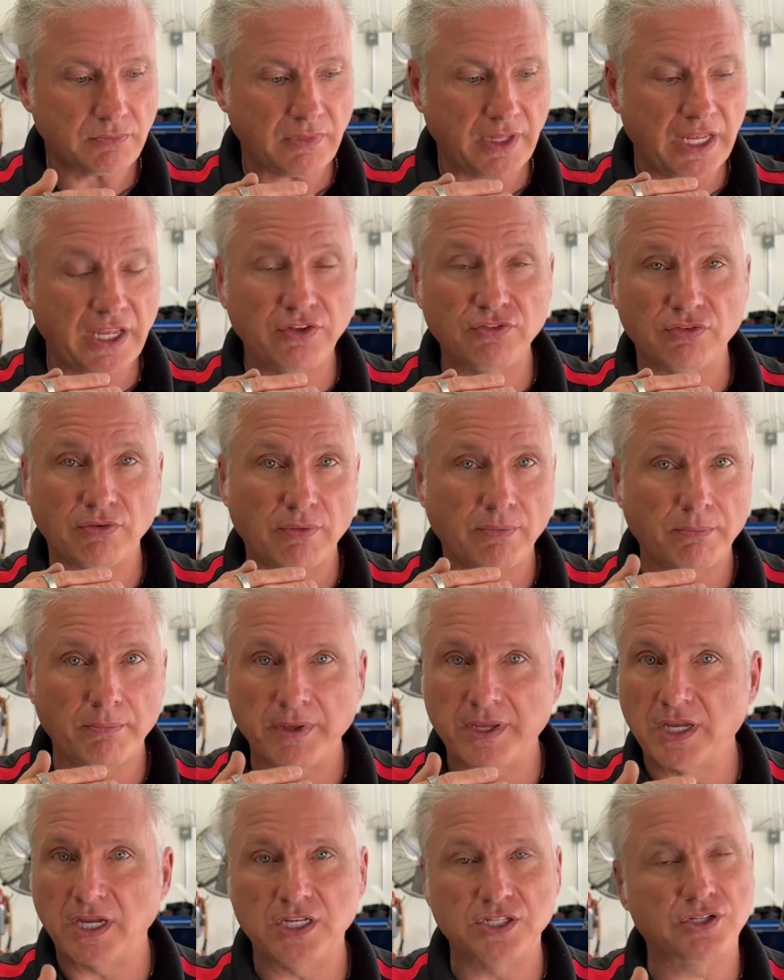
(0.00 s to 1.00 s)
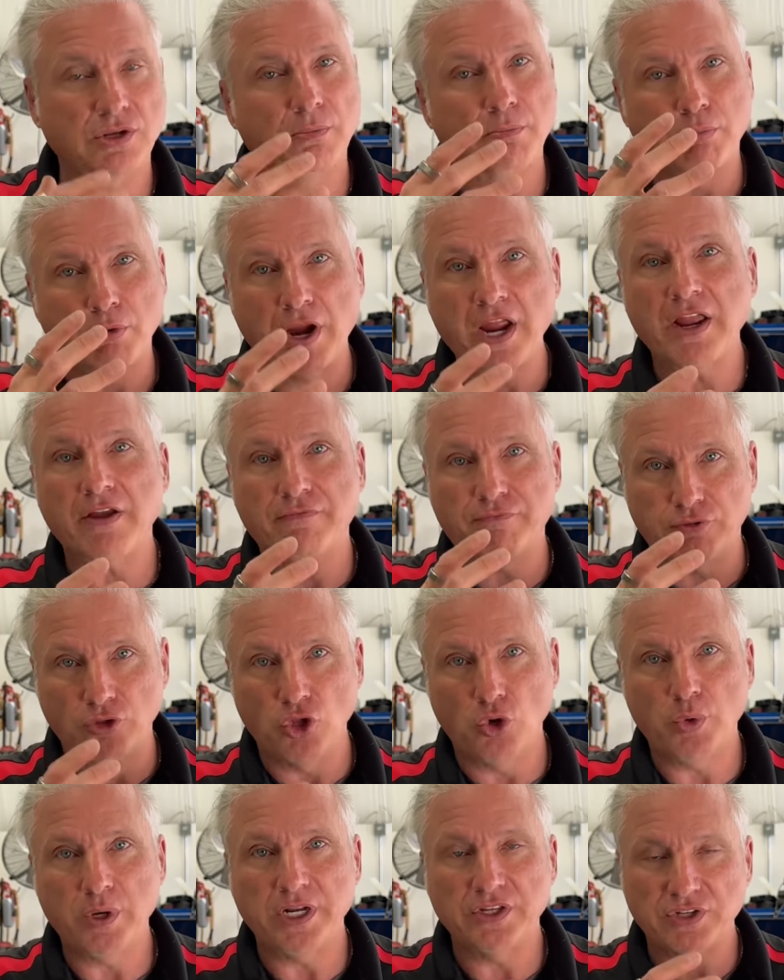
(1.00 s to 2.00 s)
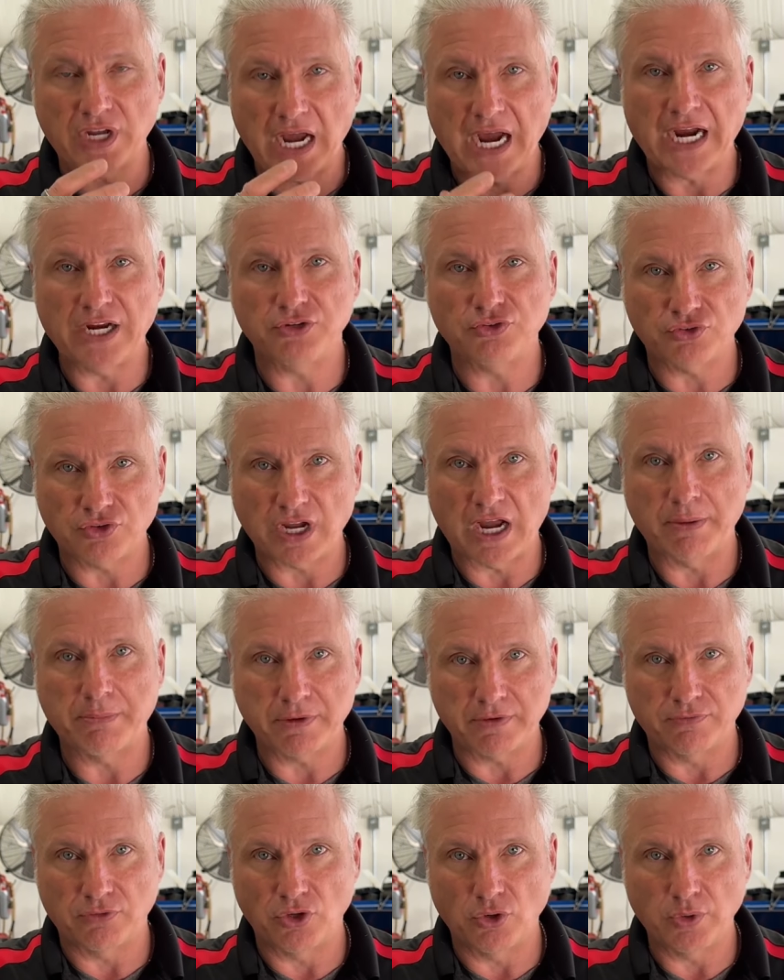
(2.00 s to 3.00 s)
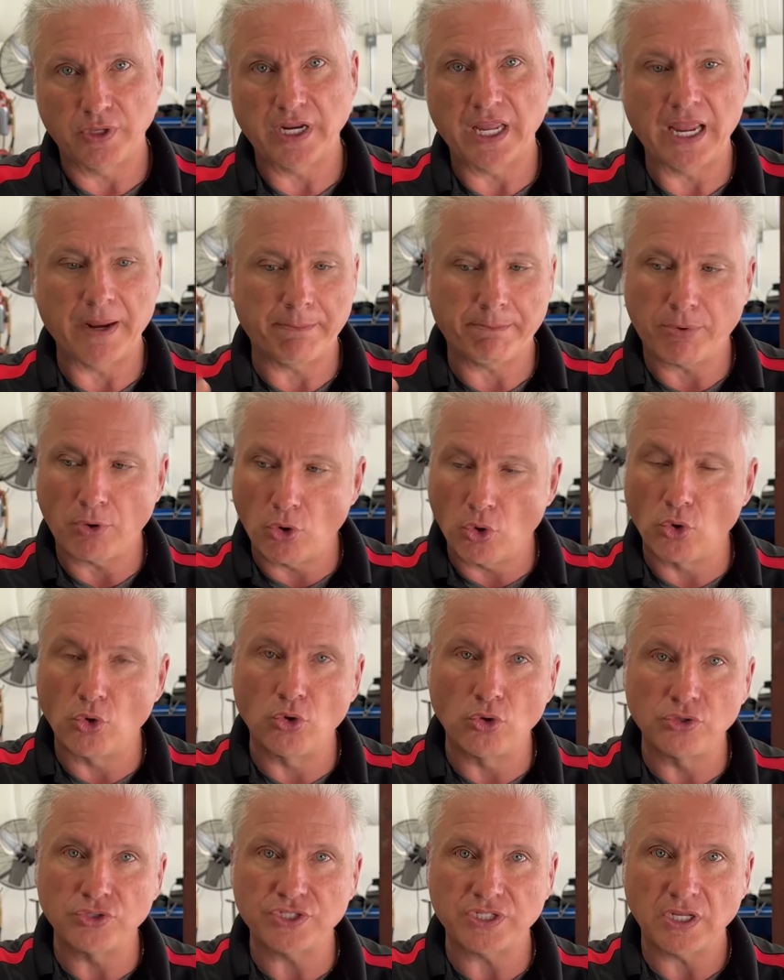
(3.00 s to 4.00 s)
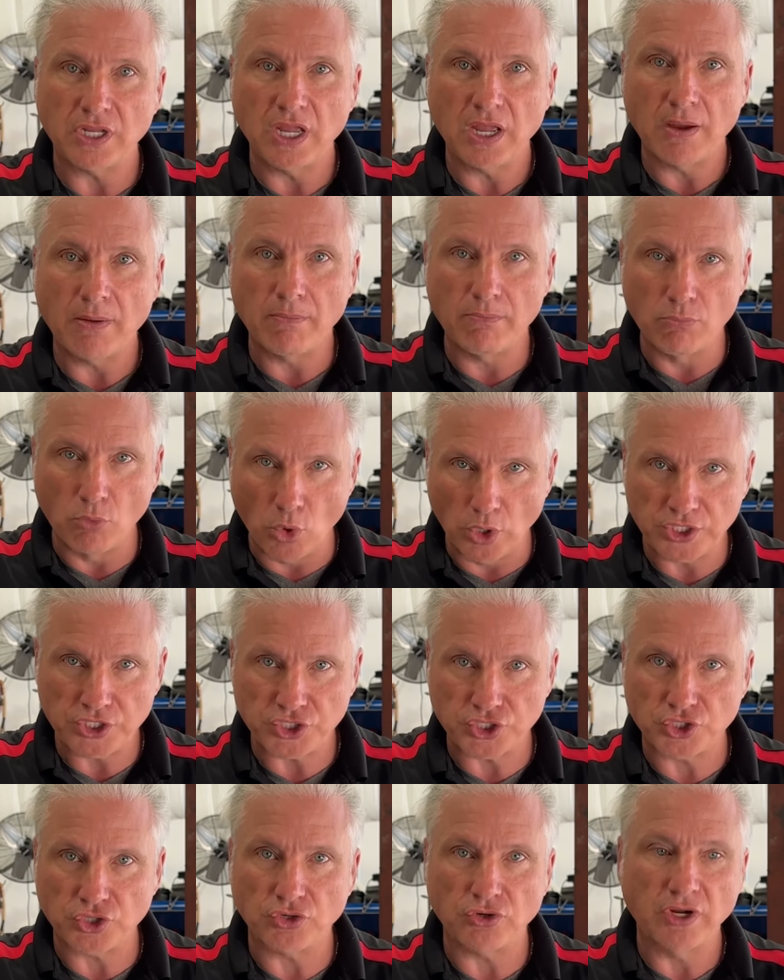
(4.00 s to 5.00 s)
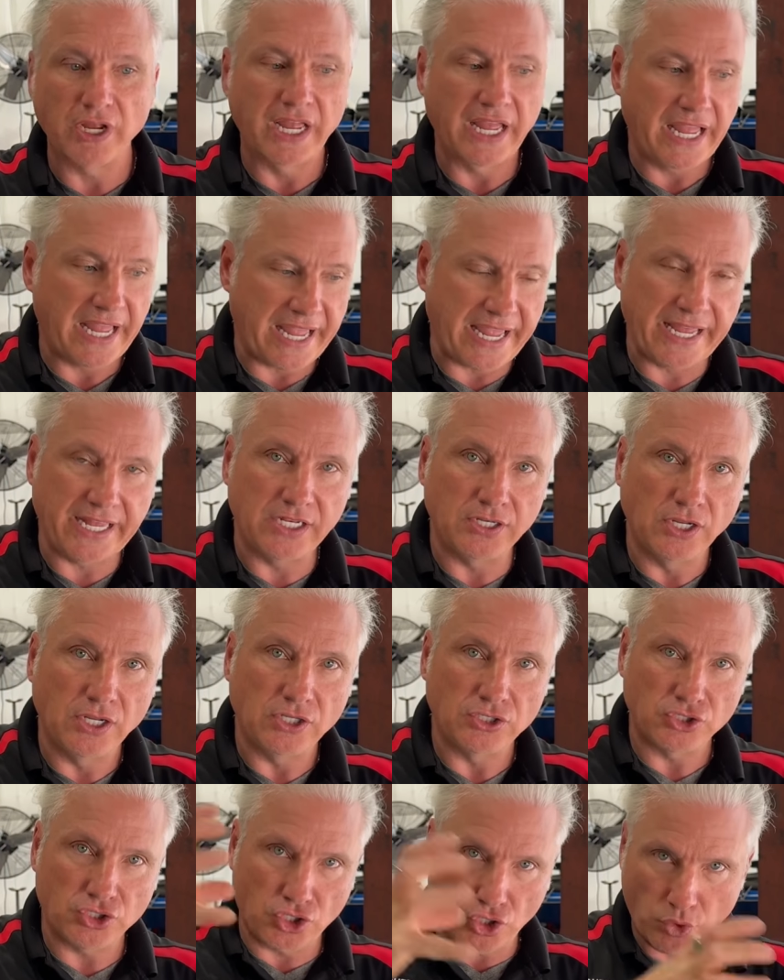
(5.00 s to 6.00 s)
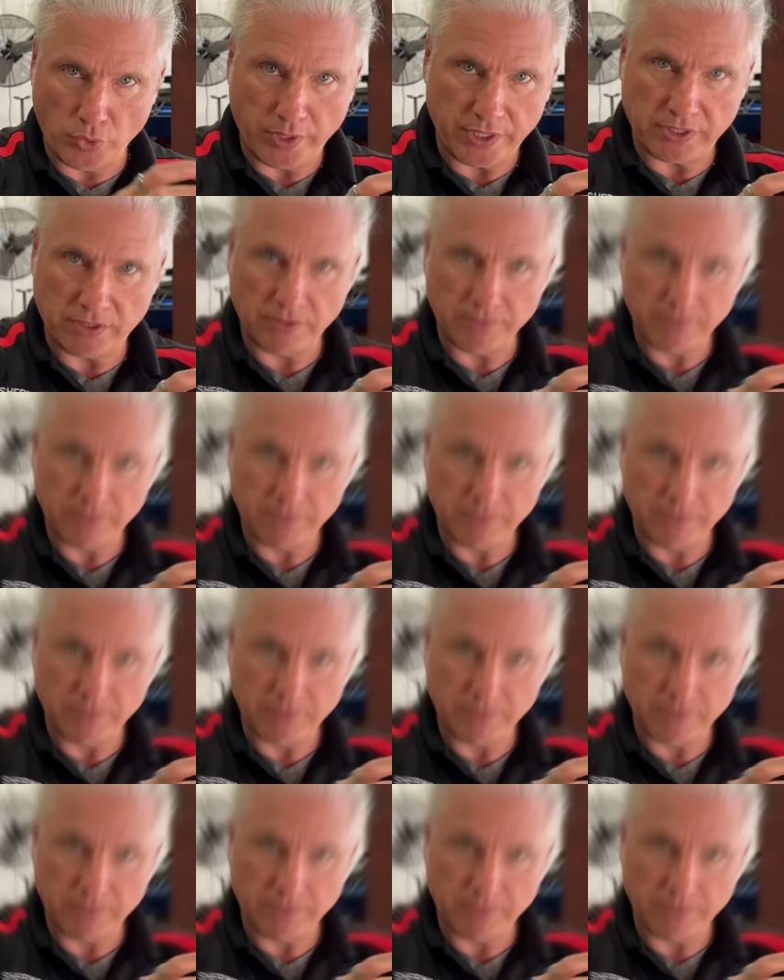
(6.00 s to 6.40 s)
is because brake fluid is a hydroscopic fluid. It pulls moisture into it.